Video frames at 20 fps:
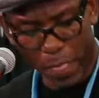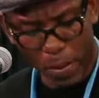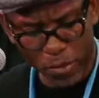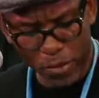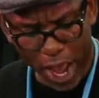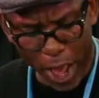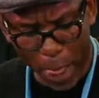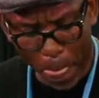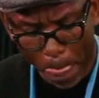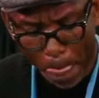
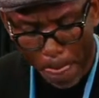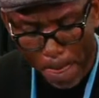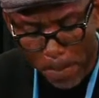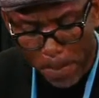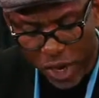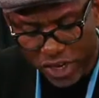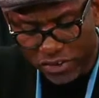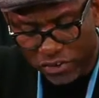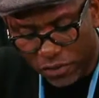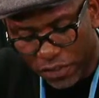Right?
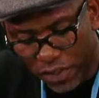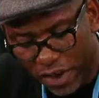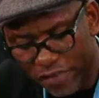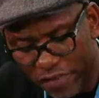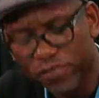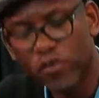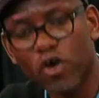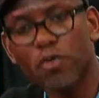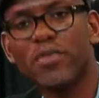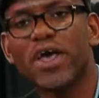And so
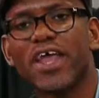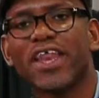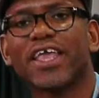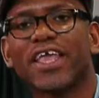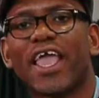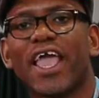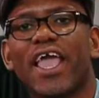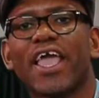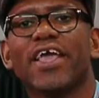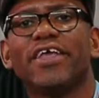therefore,
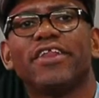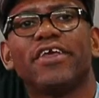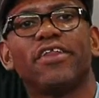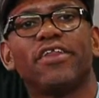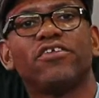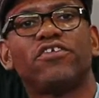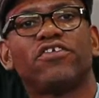Medicaid and